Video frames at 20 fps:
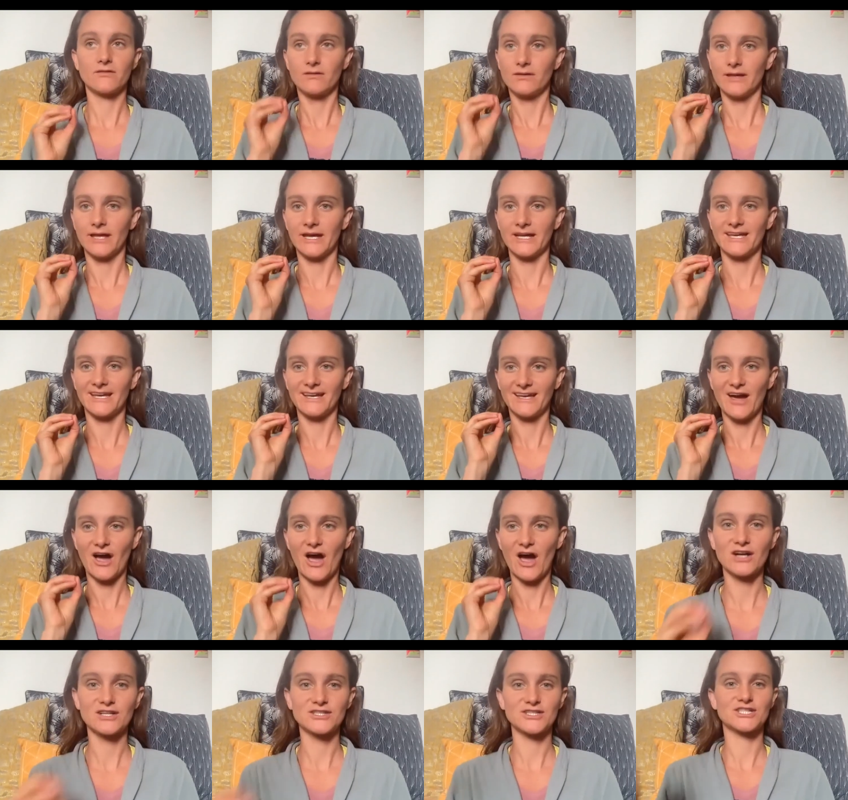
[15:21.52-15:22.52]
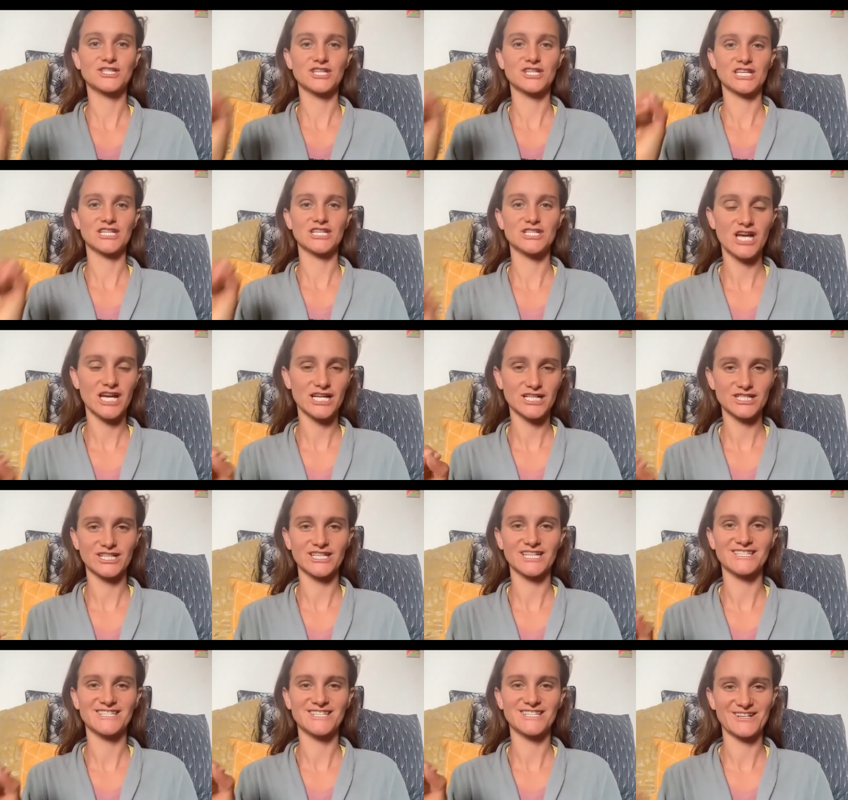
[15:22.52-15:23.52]
like oxygen
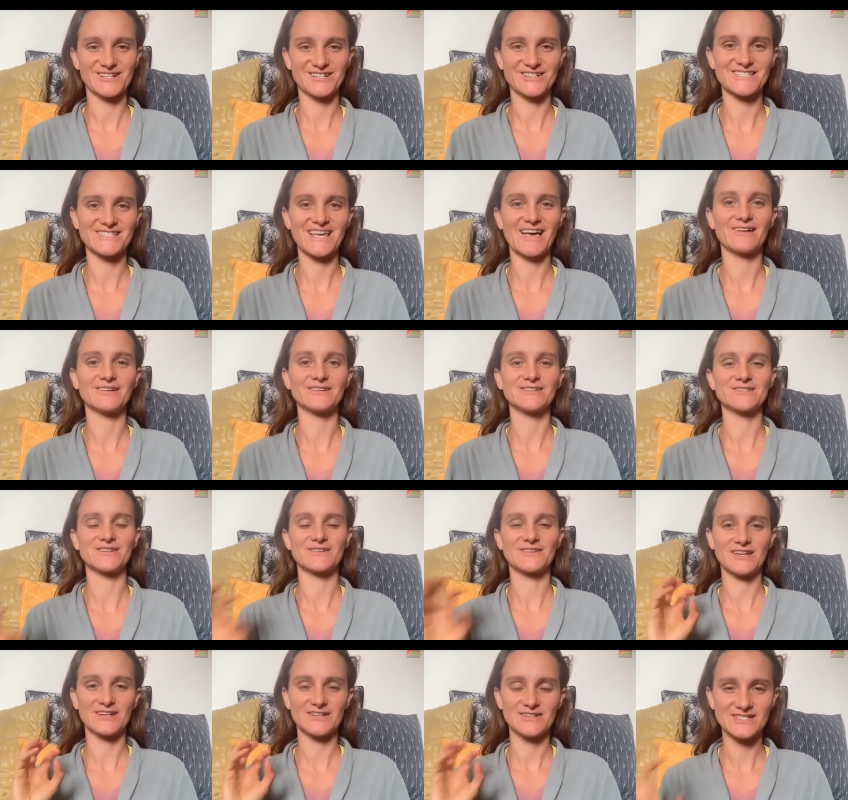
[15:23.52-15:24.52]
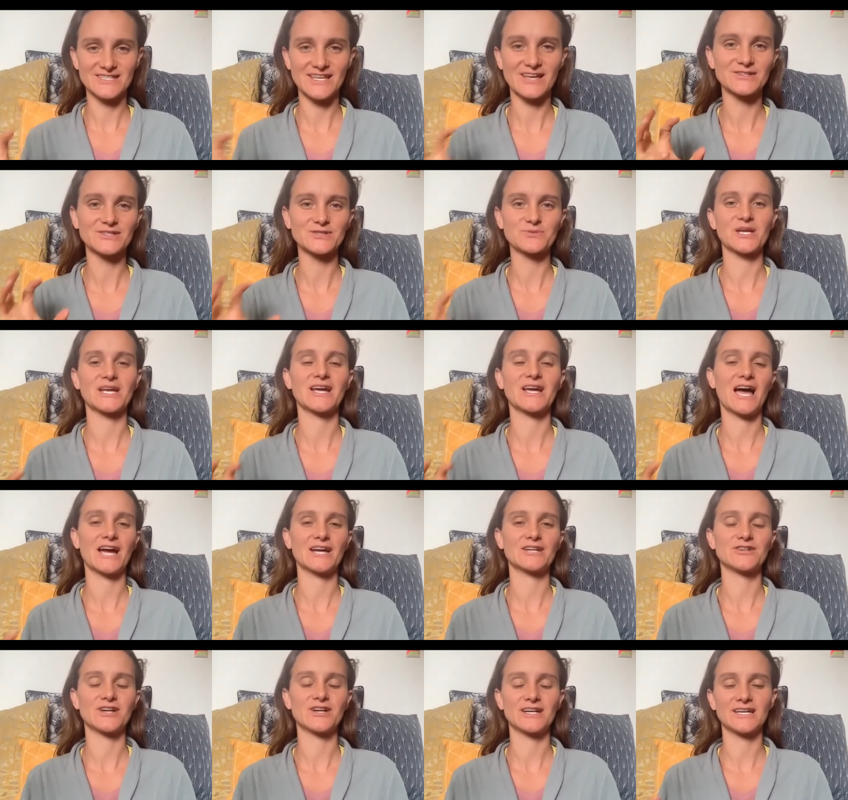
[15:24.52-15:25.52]
injection into your cells so that your cells are being
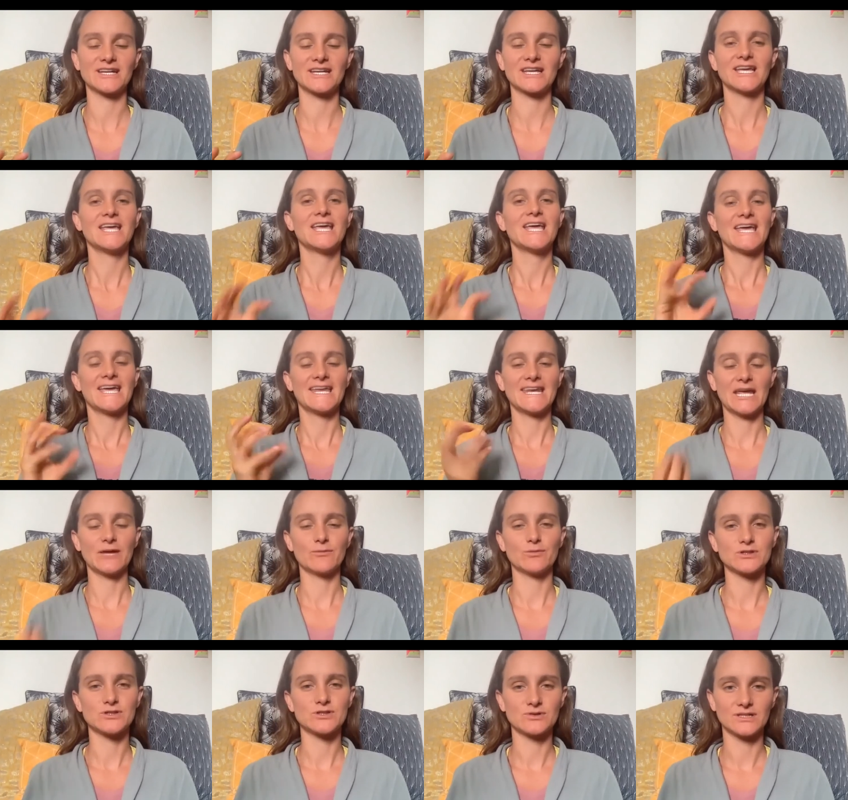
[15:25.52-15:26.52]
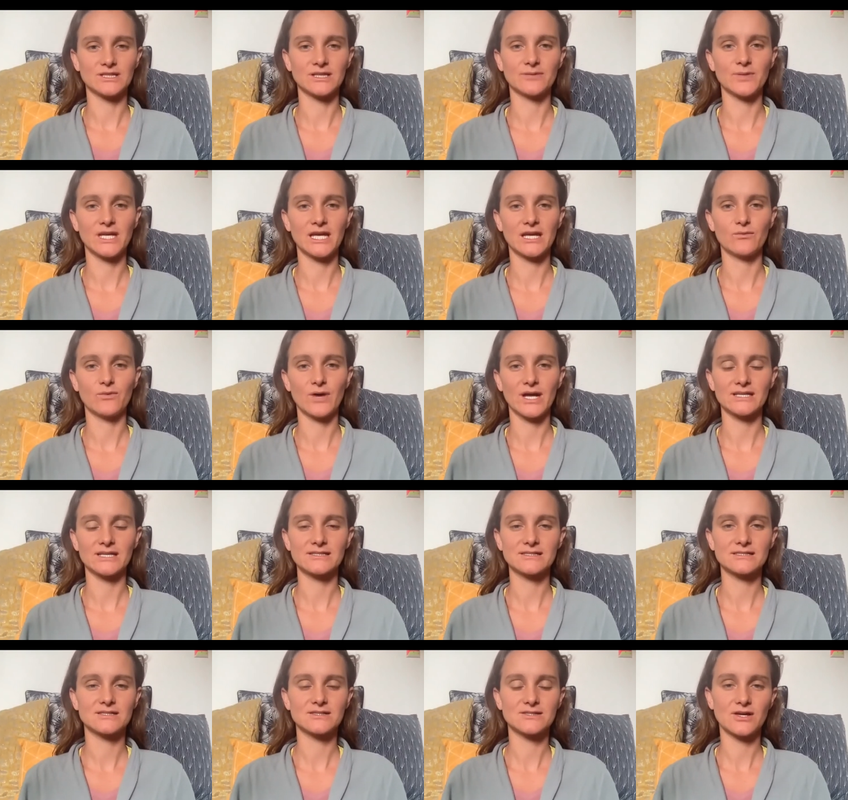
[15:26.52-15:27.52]
hydrated and able to eliminate
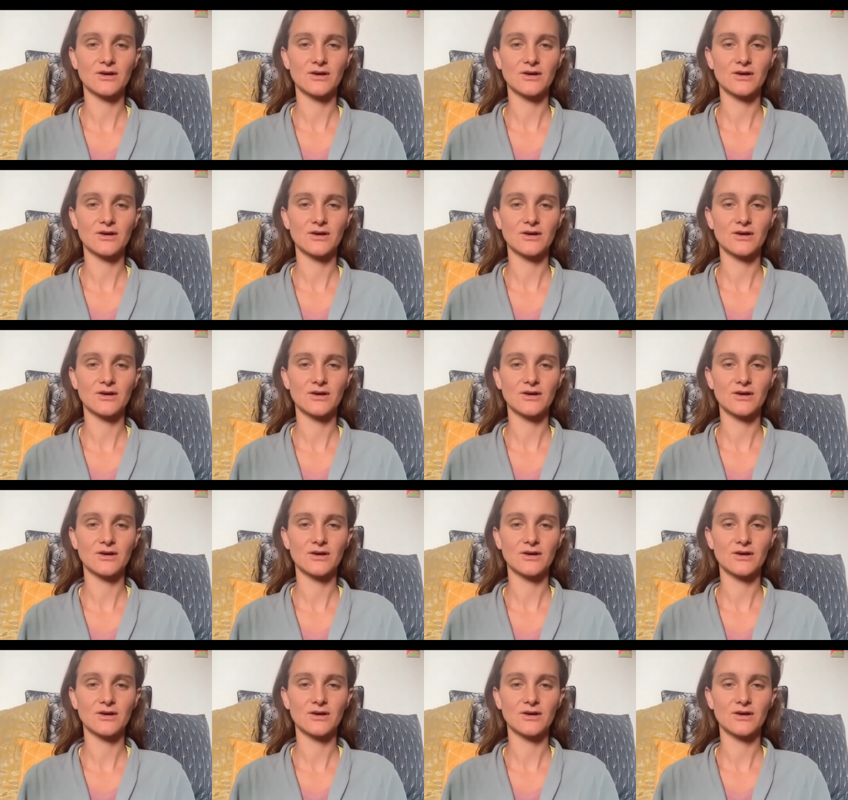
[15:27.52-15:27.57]
waste.